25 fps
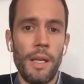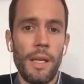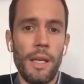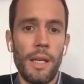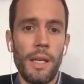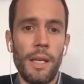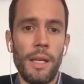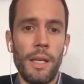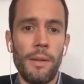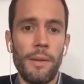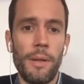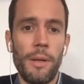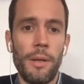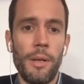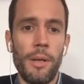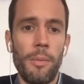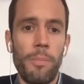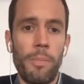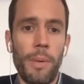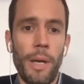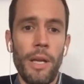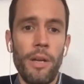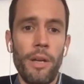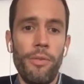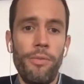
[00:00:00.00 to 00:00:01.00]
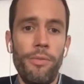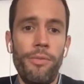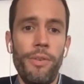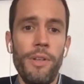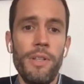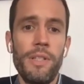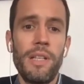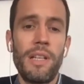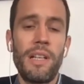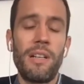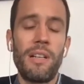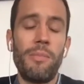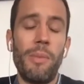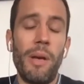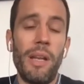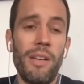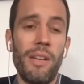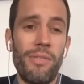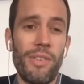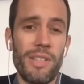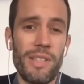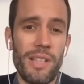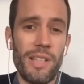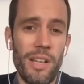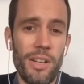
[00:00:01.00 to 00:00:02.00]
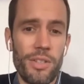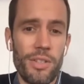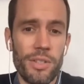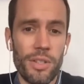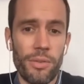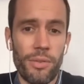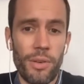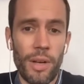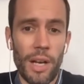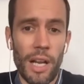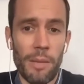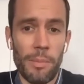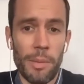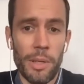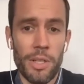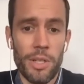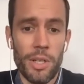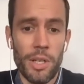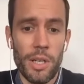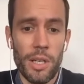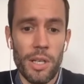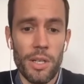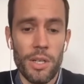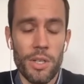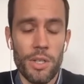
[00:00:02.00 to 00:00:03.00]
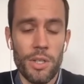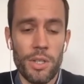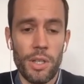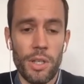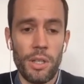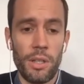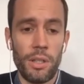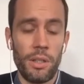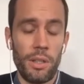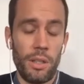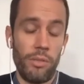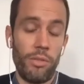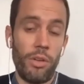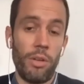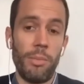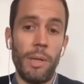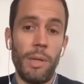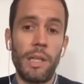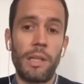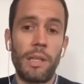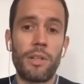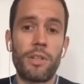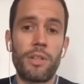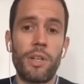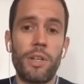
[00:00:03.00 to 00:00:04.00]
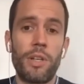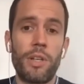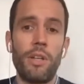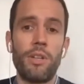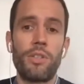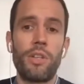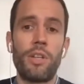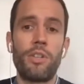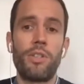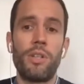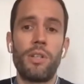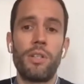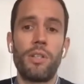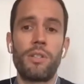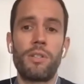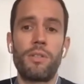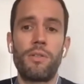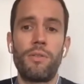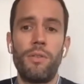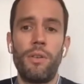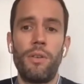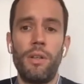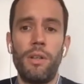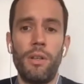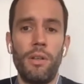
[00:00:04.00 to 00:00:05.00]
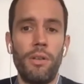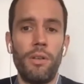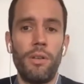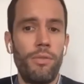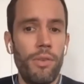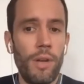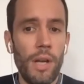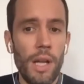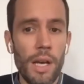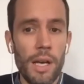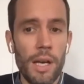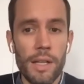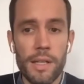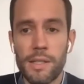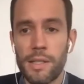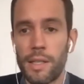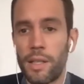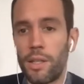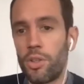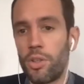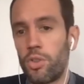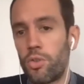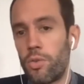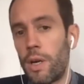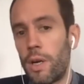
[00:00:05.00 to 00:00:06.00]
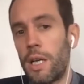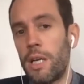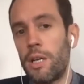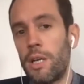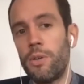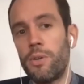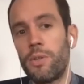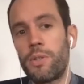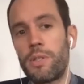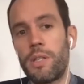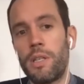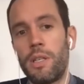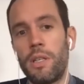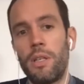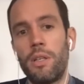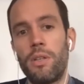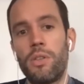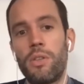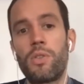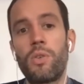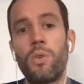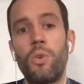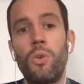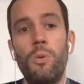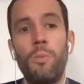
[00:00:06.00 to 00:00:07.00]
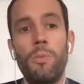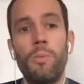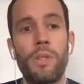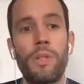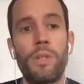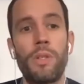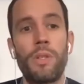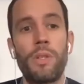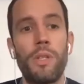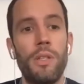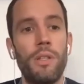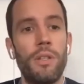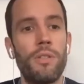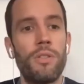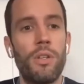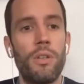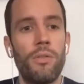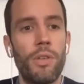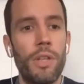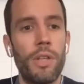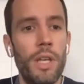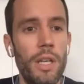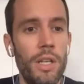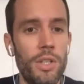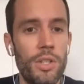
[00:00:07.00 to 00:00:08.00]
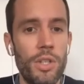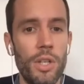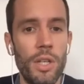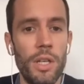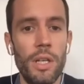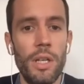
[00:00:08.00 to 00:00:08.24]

And the biophysical manifestations of climate change and environmental change, such as floods and droughts and storms and desertification,